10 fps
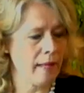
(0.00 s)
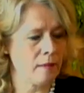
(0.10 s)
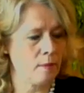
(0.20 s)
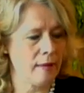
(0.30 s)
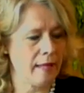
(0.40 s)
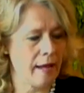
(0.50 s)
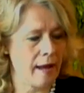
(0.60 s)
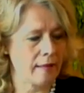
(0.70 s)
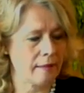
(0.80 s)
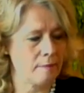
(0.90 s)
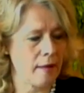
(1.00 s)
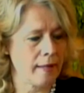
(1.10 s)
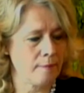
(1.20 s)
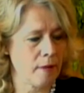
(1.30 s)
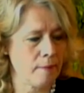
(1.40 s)
act the way they act,
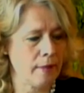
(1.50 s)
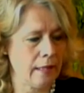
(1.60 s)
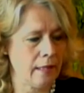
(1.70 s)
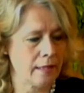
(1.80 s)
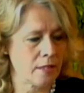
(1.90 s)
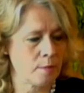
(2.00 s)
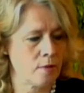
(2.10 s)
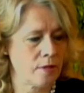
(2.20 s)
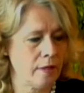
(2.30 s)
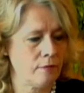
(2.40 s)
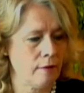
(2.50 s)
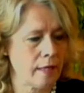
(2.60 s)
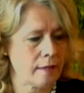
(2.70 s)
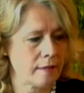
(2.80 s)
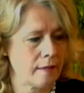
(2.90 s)
my, my opinion is it's perceived
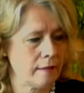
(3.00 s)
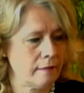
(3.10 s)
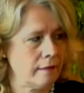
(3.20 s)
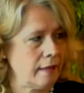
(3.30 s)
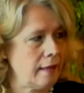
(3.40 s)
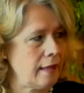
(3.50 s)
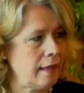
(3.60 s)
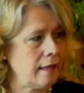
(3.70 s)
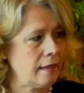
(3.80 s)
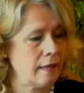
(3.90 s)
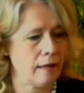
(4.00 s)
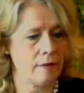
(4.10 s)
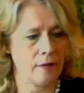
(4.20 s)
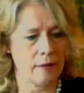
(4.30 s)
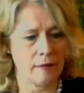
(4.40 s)
risk. And I think they,
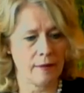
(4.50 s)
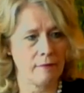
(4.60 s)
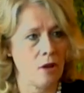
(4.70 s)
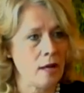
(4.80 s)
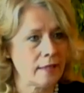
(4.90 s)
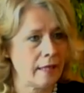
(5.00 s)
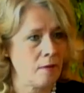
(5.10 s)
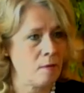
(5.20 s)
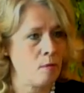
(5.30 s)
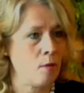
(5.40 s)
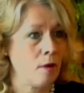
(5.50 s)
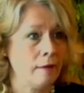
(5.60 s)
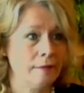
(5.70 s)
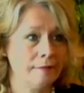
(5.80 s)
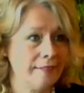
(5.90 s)
that they've locked down the
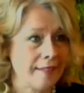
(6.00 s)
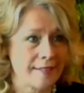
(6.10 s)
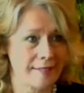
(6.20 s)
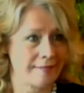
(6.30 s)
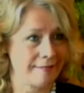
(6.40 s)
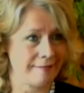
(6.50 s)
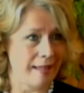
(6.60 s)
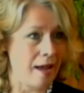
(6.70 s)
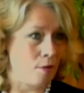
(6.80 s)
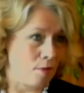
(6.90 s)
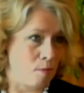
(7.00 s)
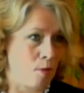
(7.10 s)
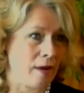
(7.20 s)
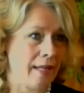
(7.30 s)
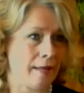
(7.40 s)
board as how the
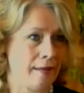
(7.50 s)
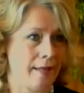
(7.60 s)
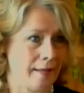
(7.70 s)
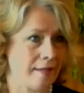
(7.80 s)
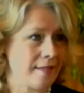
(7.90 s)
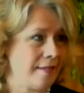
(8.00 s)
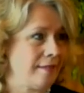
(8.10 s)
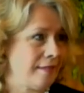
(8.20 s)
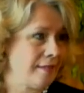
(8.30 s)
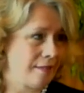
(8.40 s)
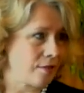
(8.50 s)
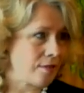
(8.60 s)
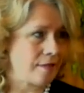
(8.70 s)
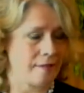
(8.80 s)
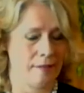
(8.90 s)
board is, and
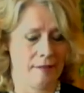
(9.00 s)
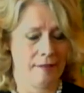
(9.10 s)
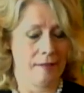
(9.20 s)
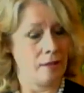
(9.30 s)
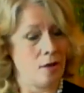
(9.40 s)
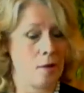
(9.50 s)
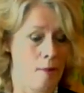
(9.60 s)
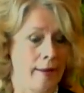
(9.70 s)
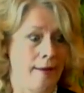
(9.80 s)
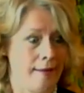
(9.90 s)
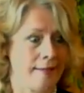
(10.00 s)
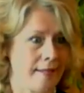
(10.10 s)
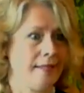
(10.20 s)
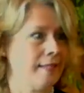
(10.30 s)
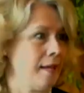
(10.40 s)
there's a lot of white guys
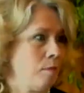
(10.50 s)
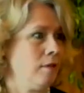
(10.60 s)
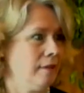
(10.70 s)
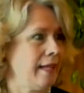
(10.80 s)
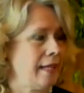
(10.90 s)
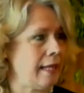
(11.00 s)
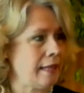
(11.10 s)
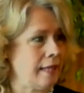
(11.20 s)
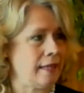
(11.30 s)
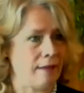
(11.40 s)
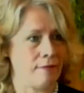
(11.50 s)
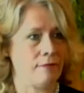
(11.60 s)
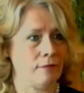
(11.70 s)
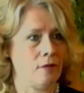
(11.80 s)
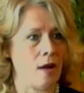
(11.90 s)
at the table. Like, and I think they've
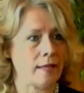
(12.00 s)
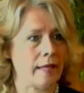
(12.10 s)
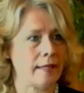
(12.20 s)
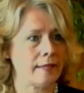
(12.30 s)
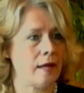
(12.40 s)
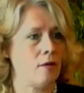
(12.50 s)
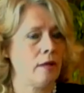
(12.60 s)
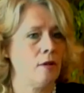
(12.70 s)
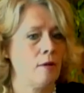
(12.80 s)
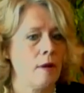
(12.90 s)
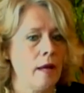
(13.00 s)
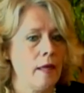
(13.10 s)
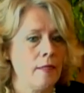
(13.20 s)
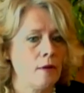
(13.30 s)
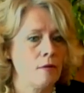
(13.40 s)
locked that down, and there,
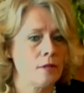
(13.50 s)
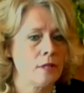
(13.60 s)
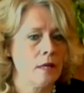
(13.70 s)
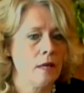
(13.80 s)
there is